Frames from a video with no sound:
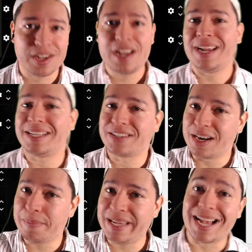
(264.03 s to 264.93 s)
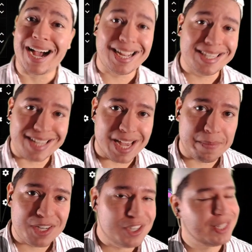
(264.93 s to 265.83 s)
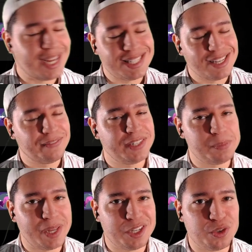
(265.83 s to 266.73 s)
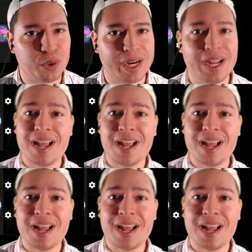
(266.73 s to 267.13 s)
It's gonna be the highest damage, that's self-explanatory.